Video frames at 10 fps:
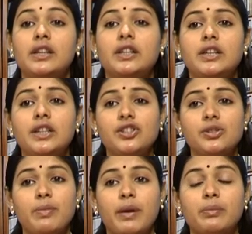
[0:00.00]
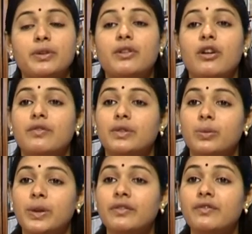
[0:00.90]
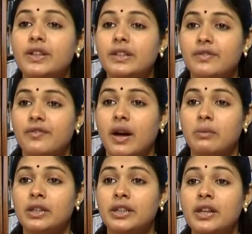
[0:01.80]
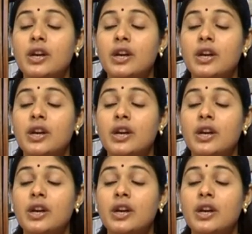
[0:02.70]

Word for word: Each member of the Wingfield family